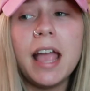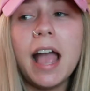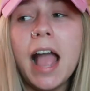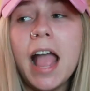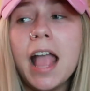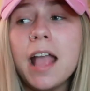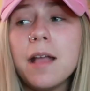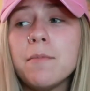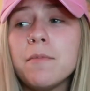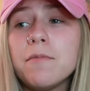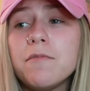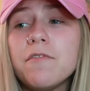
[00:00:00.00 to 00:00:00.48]

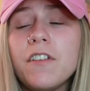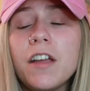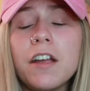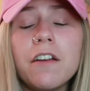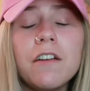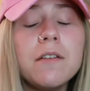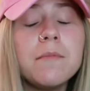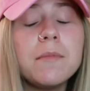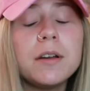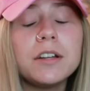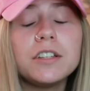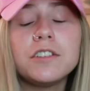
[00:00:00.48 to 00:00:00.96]
I am
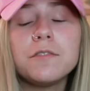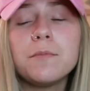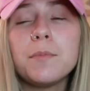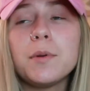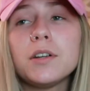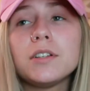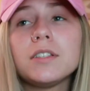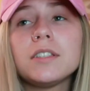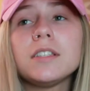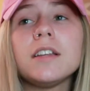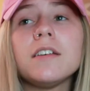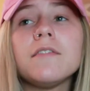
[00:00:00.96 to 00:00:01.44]
very much a
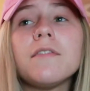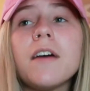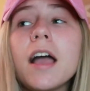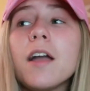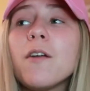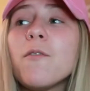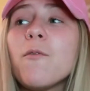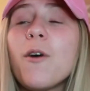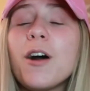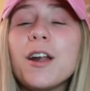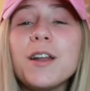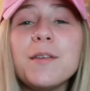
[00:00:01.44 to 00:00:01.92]
person of,
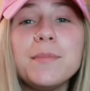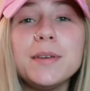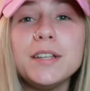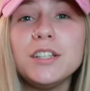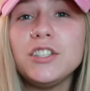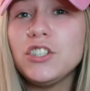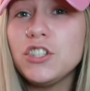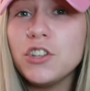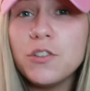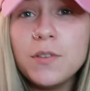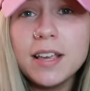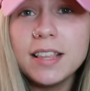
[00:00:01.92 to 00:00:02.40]
I want to be
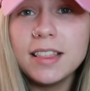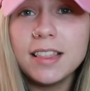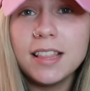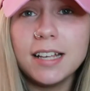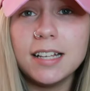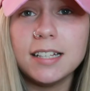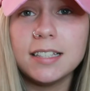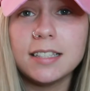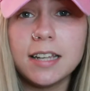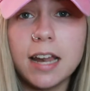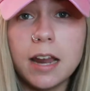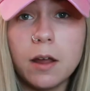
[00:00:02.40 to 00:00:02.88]
doing
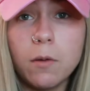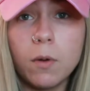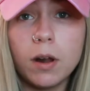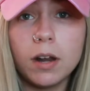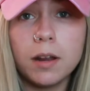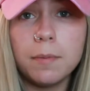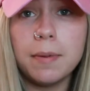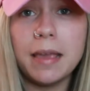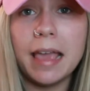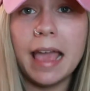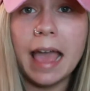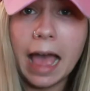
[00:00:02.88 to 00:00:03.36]
things, and I
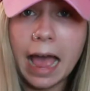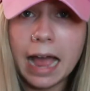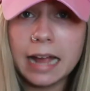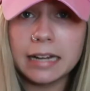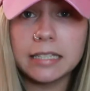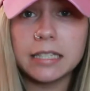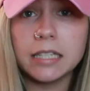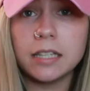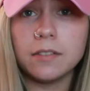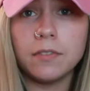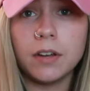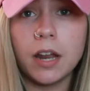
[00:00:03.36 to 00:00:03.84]
want to be
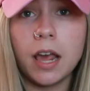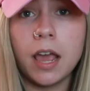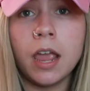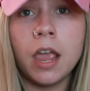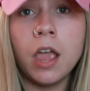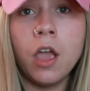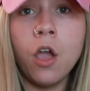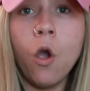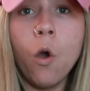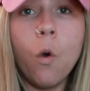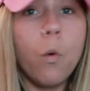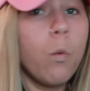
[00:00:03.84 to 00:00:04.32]
active, and
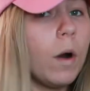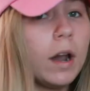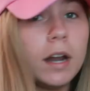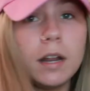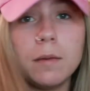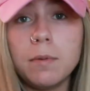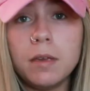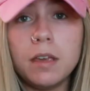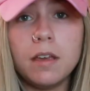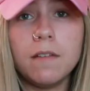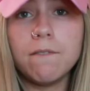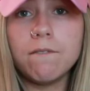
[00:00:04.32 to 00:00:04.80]
I want
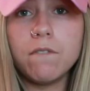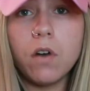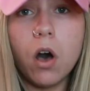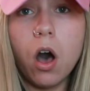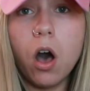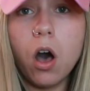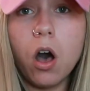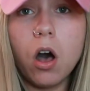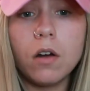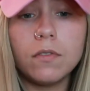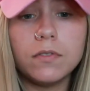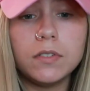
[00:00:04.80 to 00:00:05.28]
to be
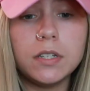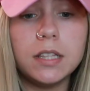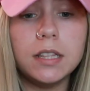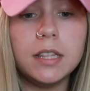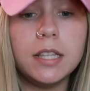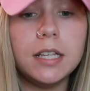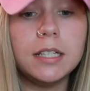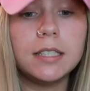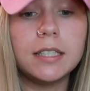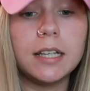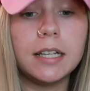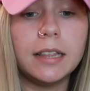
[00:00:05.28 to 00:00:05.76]
involved and
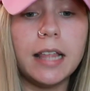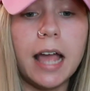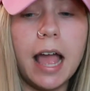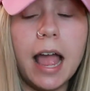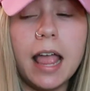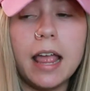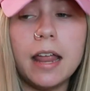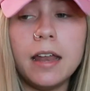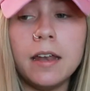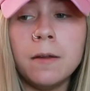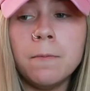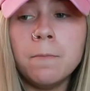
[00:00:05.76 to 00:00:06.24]
things like
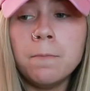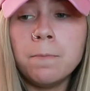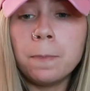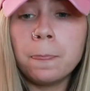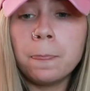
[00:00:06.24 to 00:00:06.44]
that. And